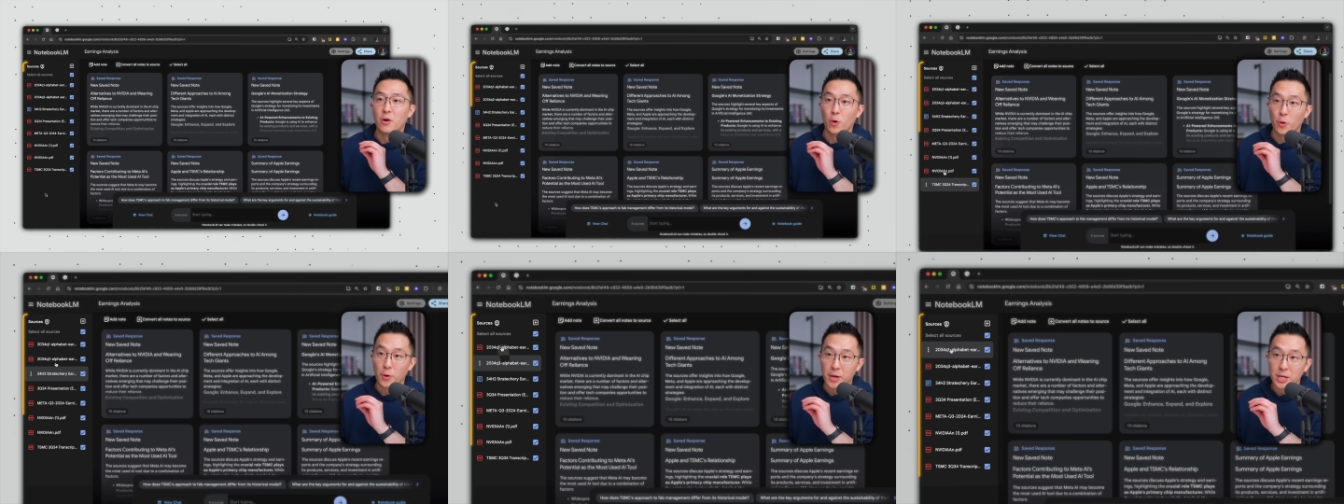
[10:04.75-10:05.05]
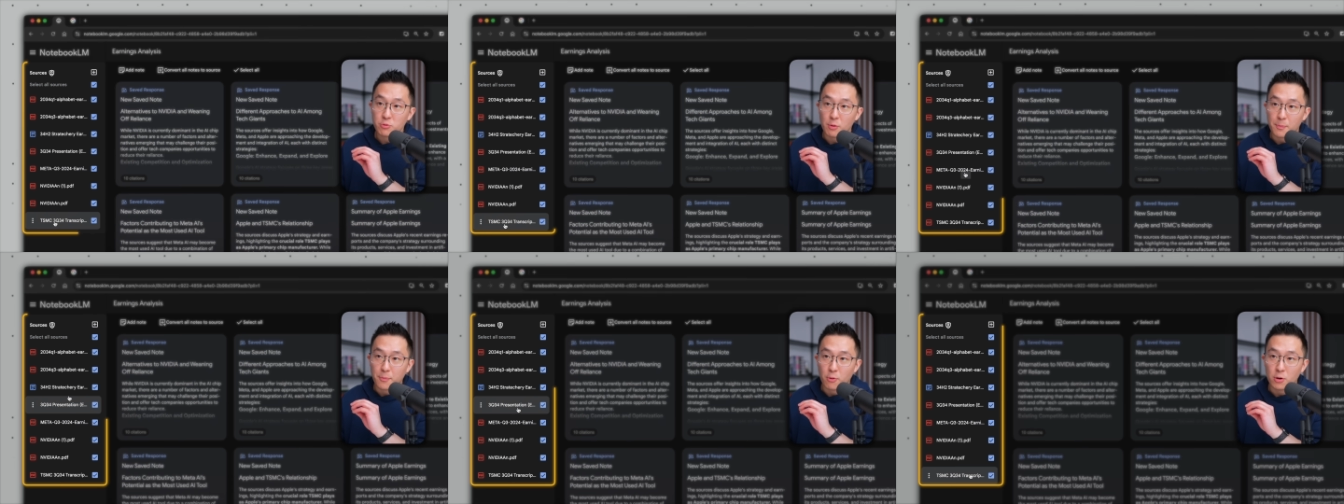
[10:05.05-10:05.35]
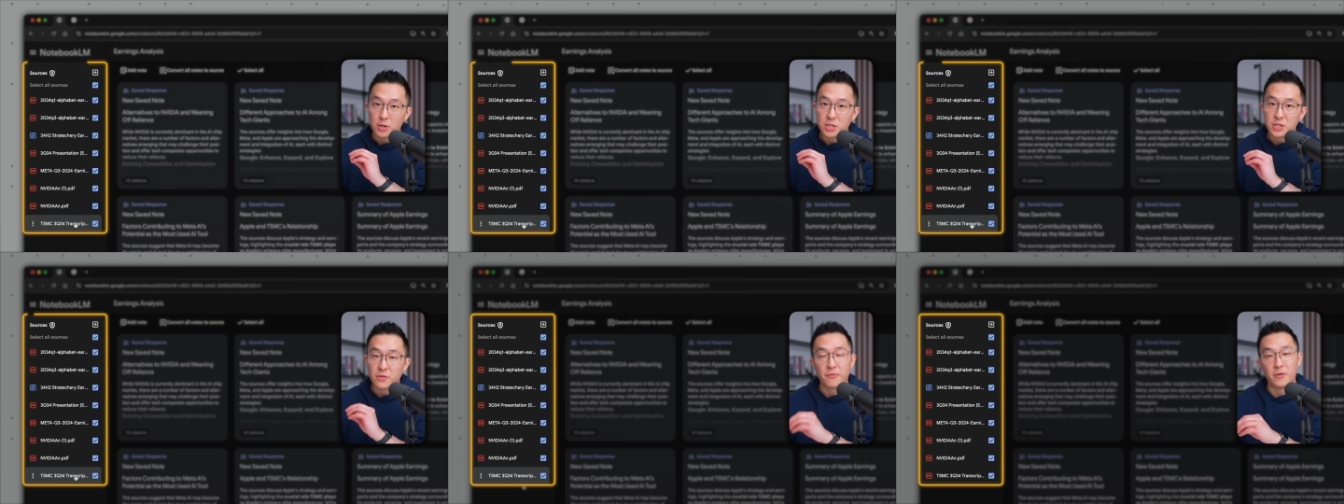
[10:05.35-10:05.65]
earnings
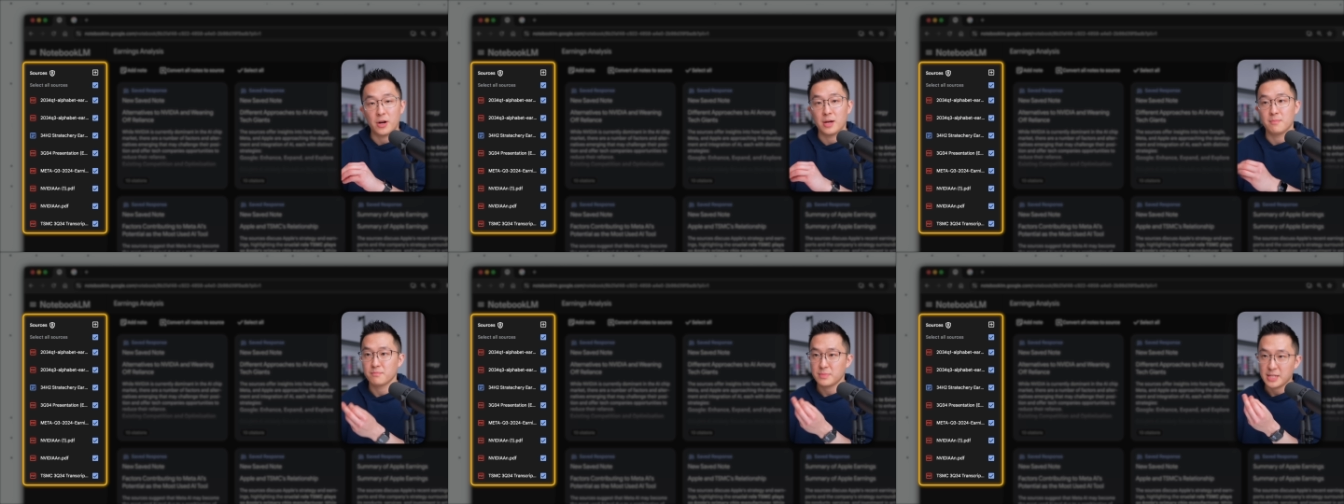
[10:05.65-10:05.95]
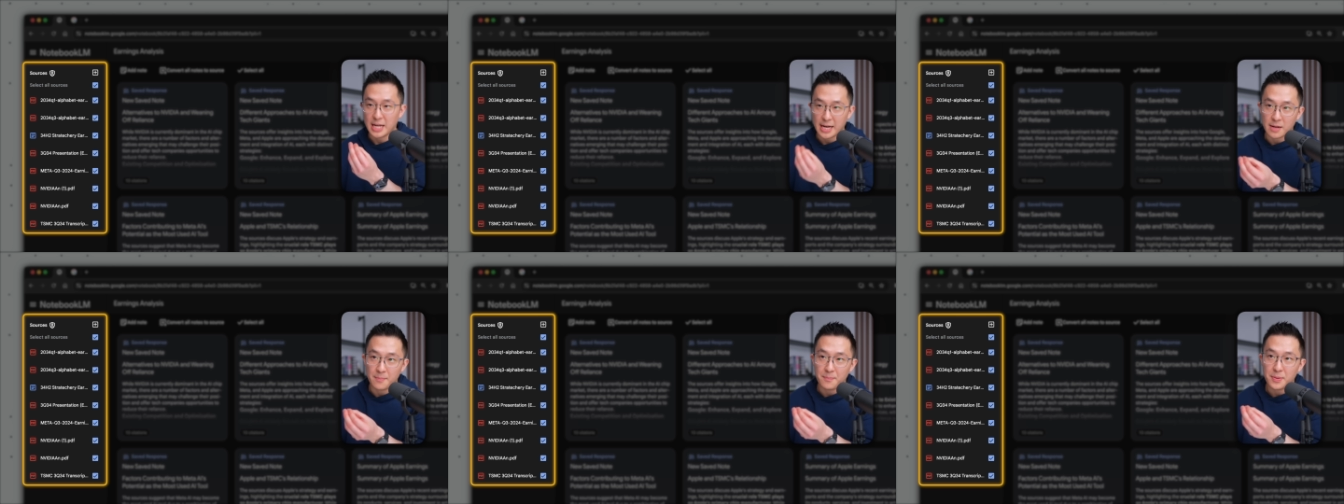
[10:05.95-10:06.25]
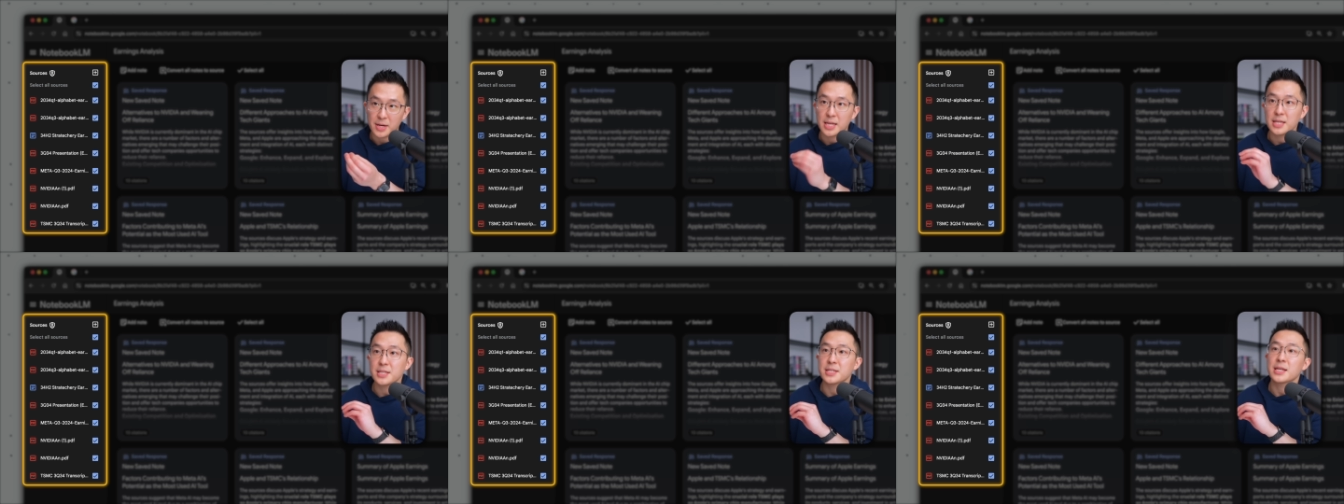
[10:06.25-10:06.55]
reports from tech
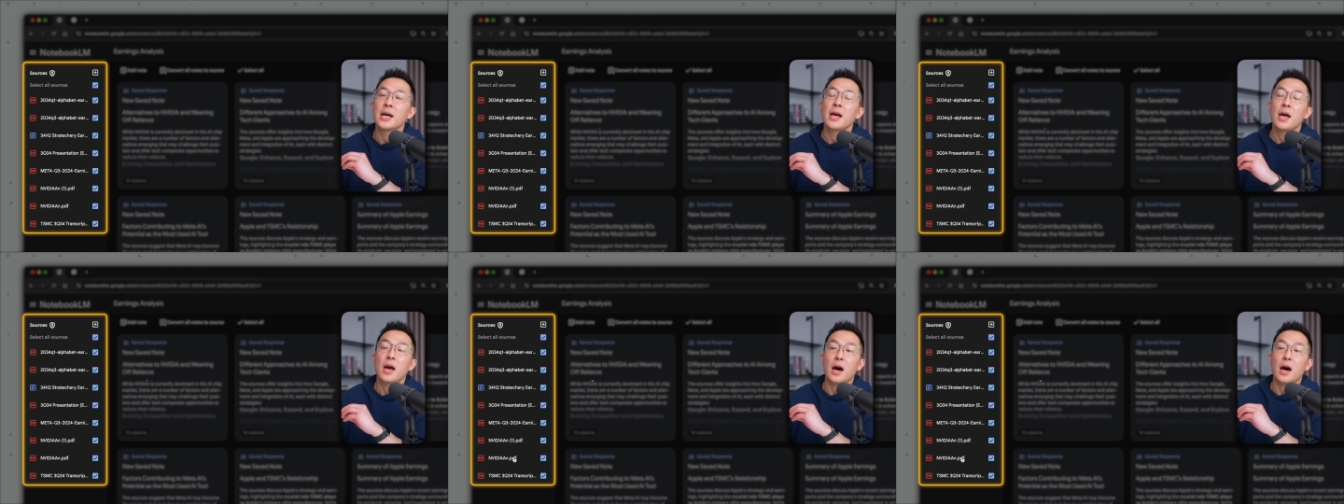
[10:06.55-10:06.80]
companies,